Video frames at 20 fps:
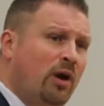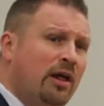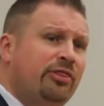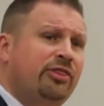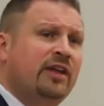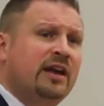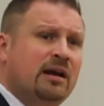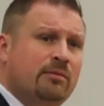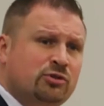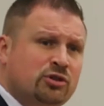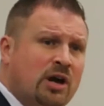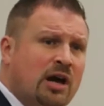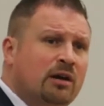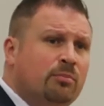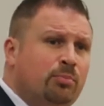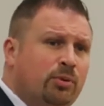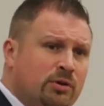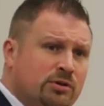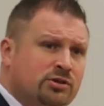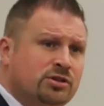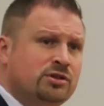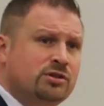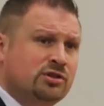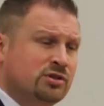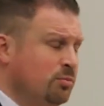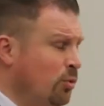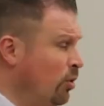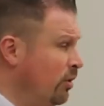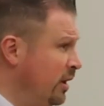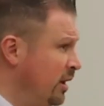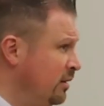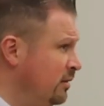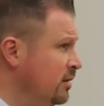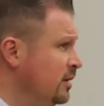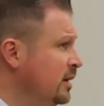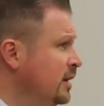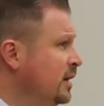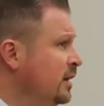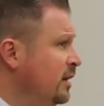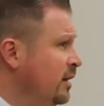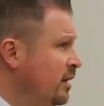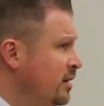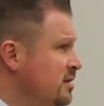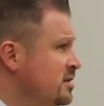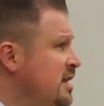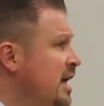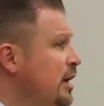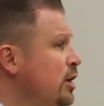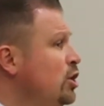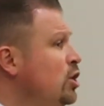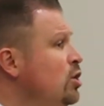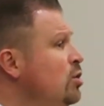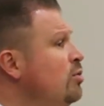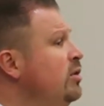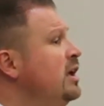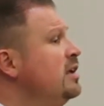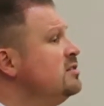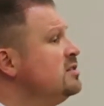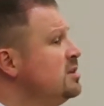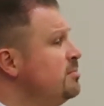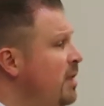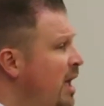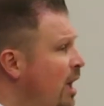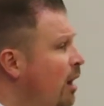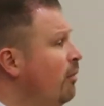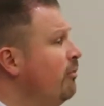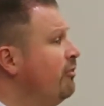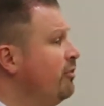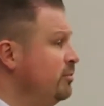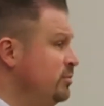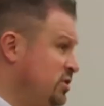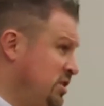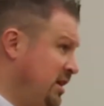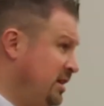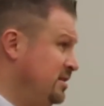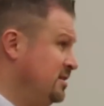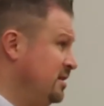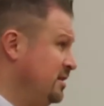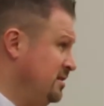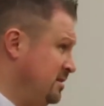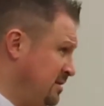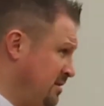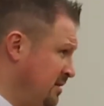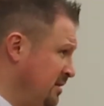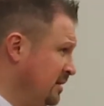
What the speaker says: one thing I'm trying to push this morning, is that you get some help from Jesus.